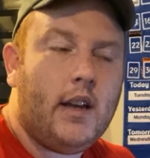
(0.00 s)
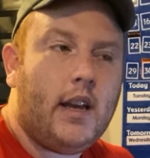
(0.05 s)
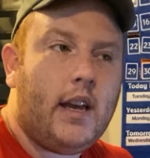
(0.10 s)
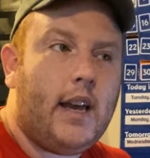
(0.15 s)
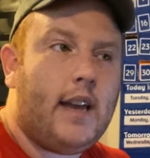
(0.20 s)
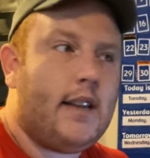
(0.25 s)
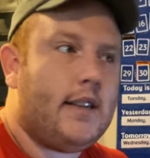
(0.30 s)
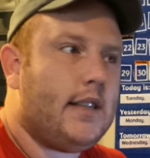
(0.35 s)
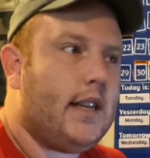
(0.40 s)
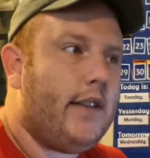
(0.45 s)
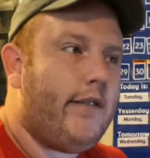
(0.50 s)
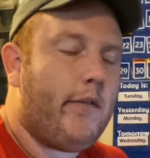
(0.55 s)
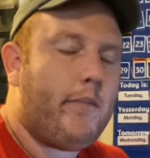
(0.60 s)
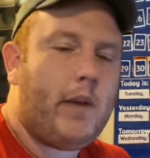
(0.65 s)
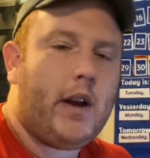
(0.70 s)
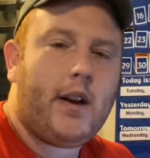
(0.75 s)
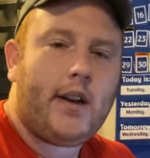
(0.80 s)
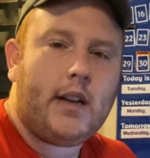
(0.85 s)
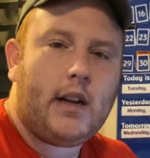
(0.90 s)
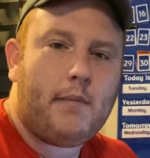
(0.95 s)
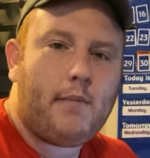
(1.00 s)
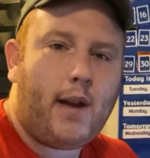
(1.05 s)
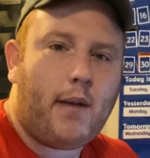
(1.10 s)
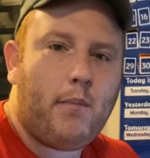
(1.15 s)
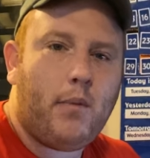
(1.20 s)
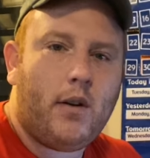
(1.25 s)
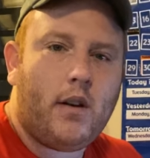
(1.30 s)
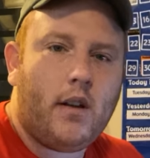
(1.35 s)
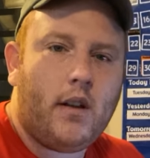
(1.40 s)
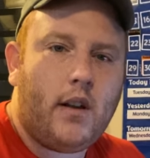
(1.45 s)
And instead of a period, I might
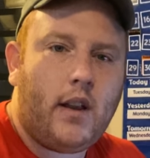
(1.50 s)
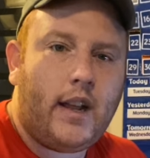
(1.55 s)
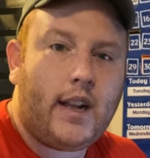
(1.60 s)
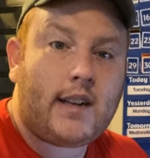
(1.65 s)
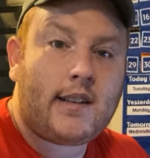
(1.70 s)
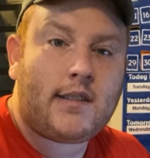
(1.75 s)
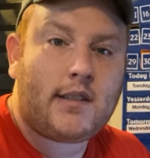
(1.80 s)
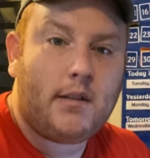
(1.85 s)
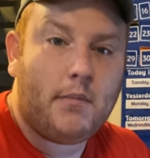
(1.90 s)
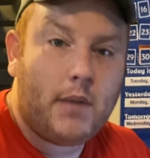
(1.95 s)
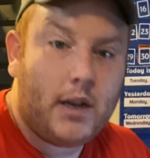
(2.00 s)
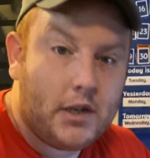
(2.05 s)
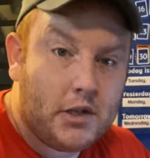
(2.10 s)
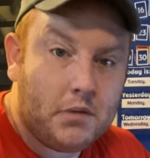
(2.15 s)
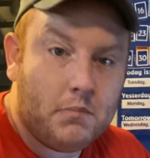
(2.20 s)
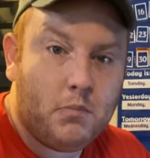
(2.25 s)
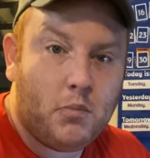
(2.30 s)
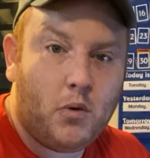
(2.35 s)
put an exclamation